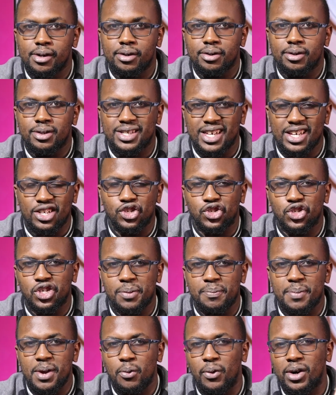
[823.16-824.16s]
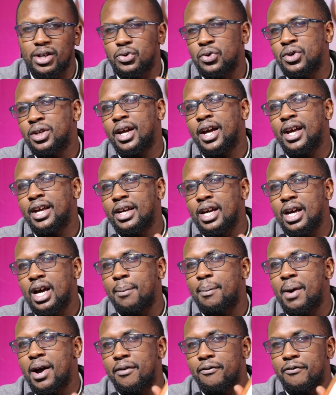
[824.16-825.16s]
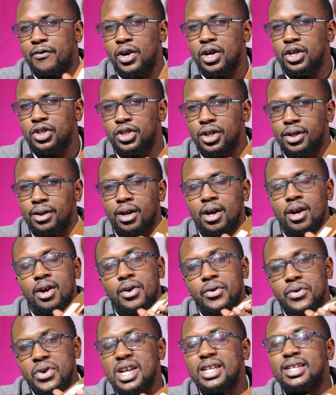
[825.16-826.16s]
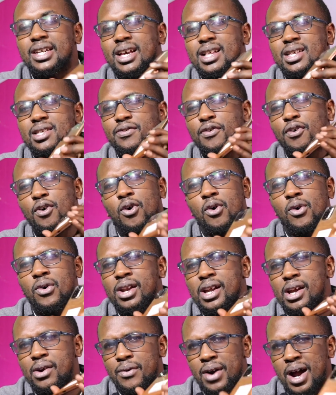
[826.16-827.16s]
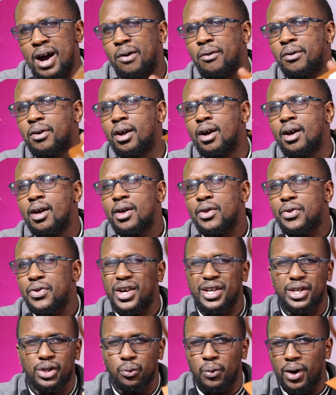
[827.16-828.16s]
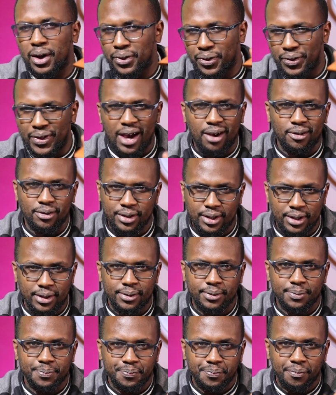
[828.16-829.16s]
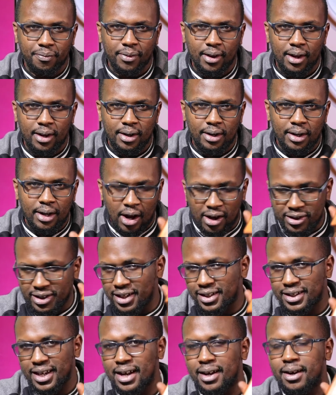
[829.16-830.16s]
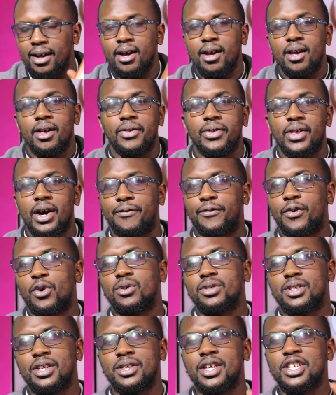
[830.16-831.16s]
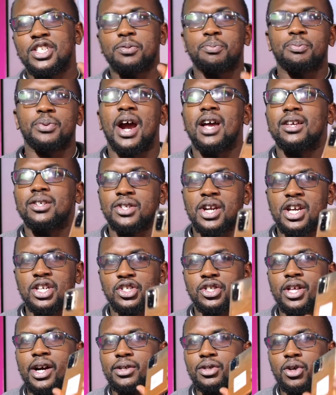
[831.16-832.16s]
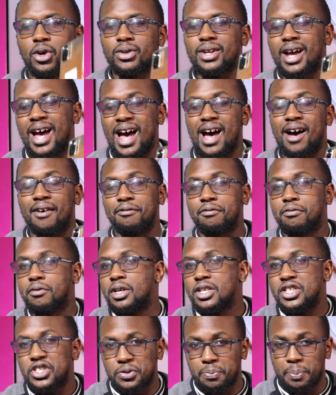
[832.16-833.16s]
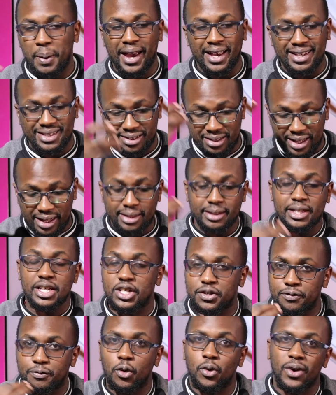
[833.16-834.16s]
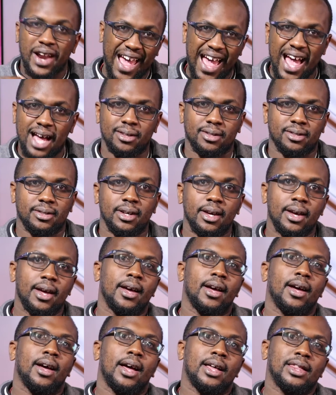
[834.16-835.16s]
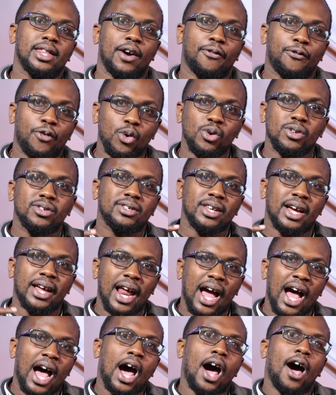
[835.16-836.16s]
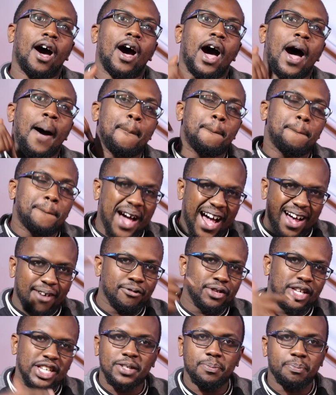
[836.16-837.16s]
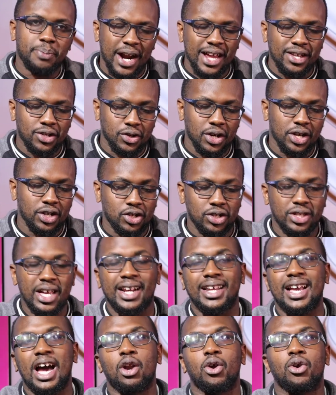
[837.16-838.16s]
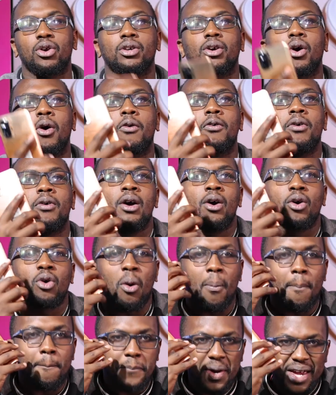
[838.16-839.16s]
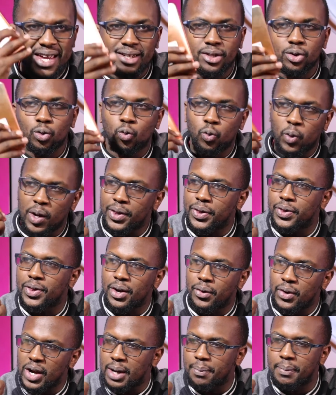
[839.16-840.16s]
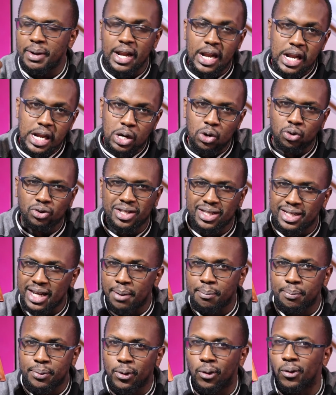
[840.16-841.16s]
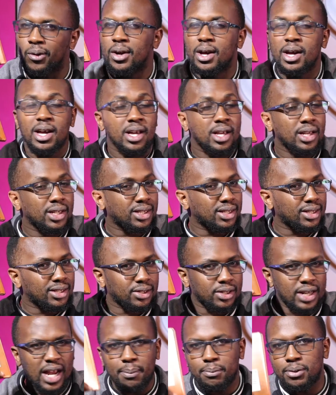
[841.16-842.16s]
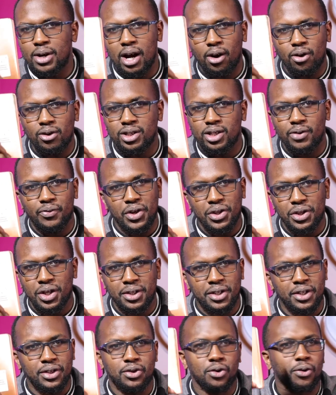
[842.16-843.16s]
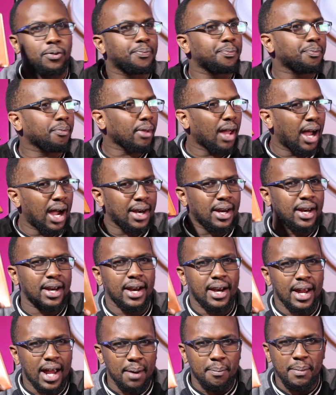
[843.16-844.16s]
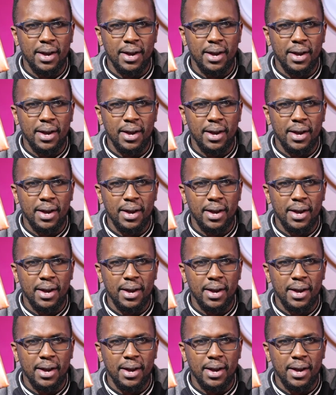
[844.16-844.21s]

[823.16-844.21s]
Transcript: 6GB 128GB version retails for only around 31,000. As I said, there are phones in this price range that don't have specs that this phone has. And there are phones that are above this price range that cannot compete with the Redmi Note 10 Pro. Snapdragon 732, 108